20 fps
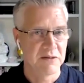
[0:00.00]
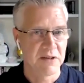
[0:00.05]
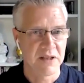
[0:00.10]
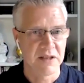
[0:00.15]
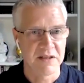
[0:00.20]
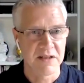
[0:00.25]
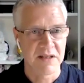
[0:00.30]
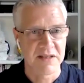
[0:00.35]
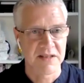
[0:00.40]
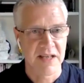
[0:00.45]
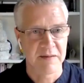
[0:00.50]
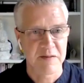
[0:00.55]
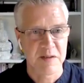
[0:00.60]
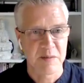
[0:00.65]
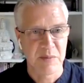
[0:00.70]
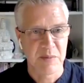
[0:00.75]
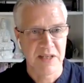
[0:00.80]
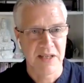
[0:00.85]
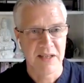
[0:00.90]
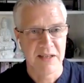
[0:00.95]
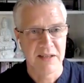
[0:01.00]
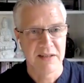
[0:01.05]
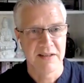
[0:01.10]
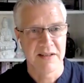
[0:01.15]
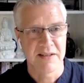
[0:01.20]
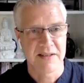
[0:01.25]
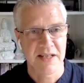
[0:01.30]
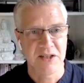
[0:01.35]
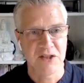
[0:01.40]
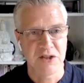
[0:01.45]
It doesn't have to be
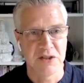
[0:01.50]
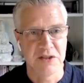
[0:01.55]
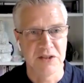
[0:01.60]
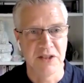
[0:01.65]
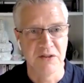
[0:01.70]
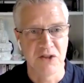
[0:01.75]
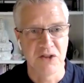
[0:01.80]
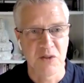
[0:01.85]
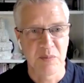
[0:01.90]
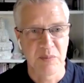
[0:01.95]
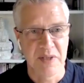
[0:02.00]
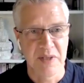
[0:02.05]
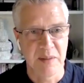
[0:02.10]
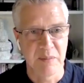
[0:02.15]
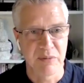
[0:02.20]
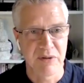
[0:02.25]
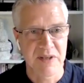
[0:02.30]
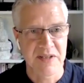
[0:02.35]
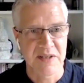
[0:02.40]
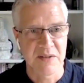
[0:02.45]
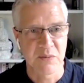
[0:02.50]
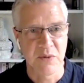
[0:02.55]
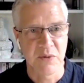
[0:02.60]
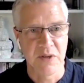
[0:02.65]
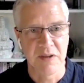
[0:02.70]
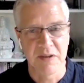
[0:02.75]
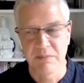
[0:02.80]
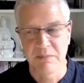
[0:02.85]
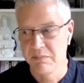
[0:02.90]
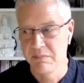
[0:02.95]
in a session, just being present
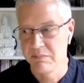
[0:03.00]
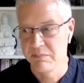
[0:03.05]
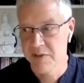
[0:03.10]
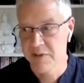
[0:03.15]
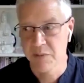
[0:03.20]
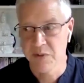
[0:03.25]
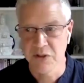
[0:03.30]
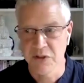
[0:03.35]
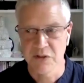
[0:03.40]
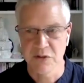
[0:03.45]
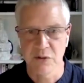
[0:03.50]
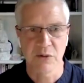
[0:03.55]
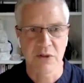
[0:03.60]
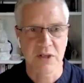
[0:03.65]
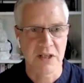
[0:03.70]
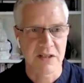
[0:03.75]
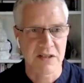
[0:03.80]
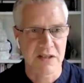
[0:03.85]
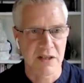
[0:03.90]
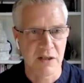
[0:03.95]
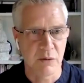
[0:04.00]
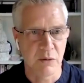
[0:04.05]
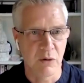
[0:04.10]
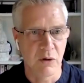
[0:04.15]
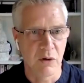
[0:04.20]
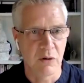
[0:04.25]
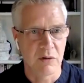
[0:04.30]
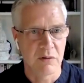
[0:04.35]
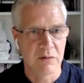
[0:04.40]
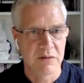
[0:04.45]
with someone you're talking to
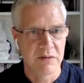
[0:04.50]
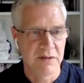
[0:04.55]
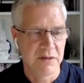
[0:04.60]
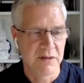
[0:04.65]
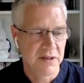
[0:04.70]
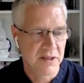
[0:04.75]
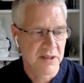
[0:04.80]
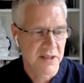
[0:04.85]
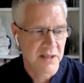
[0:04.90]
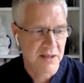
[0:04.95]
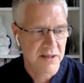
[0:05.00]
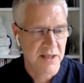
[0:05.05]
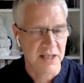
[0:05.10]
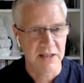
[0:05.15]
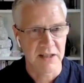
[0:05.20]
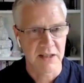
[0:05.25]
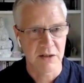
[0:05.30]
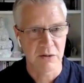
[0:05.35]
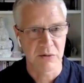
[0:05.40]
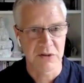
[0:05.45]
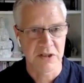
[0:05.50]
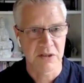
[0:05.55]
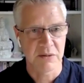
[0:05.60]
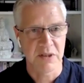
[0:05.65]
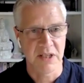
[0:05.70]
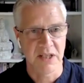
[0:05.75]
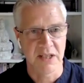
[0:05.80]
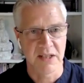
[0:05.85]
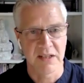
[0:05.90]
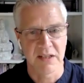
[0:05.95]
or the thing that you're
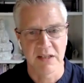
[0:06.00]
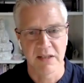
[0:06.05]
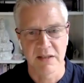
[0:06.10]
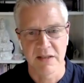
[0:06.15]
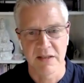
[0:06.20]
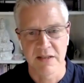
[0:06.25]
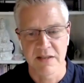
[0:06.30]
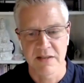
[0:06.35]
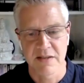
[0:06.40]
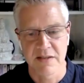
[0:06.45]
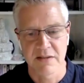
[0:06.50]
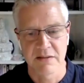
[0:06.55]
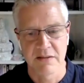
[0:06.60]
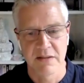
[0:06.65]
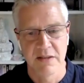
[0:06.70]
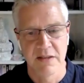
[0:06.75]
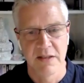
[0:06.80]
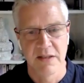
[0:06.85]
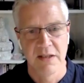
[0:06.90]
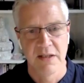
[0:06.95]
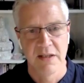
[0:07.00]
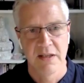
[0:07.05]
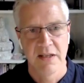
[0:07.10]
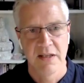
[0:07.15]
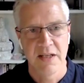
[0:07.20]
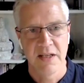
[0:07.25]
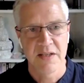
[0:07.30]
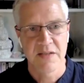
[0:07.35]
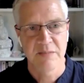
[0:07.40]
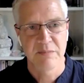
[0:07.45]
doing.
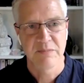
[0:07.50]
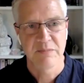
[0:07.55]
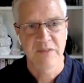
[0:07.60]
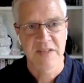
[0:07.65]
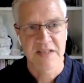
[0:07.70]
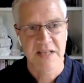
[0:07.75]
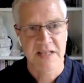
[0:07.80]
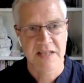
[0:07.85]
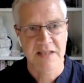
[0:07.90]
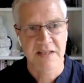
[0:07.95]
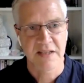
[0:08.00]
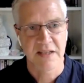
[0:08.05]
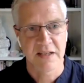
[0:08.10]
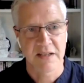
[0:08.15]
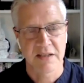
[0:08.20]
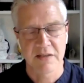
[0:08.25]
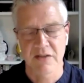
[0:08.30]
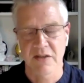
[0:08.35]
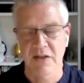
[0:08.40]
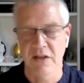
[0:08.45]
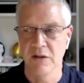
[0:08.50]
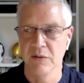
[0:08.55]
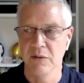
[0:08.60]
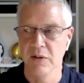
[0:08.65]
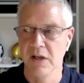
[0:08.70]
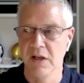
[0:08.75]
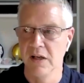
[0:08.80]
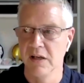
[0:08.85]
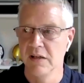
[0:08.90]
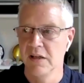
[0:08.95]
It's fantastic.
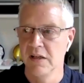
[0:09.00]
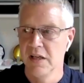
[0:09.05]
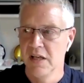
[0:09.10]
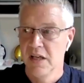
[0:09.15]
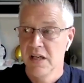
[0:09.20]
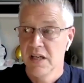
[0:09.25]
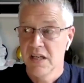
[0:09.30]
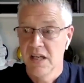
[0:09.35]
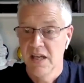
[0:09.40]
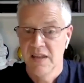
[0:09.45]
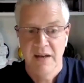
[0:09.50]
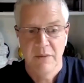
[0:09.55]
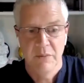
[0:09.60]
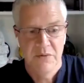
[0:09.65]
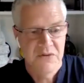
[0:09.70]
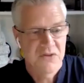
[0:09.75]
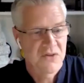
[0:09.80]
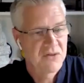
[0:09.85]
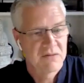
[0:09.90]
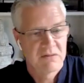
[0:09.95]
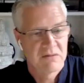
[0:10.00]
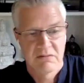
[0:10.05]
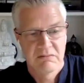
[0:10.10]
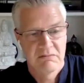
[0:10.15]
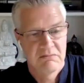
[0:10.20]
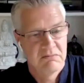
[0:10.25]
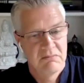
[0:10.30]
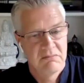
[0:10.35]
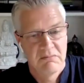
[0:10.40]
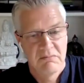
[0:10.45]
So that was
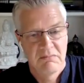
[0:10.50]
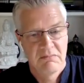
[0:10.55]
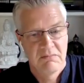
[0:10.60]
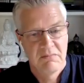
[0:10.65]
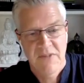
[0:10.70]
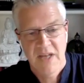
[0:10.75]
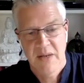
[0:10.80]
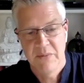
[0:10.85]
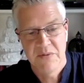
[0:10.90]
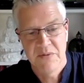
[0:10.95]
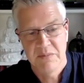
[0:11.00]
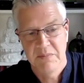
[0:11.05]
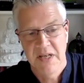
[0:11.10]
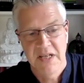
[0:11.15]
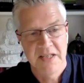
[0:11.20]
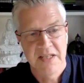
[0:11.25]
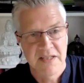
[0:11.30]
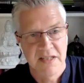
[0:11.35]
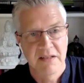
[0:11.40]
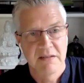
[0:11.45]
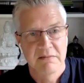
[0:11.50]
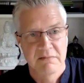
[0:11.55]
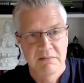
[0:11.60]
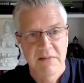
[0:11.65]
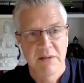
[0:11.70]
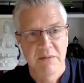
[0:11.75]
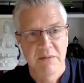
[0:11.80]
amazing.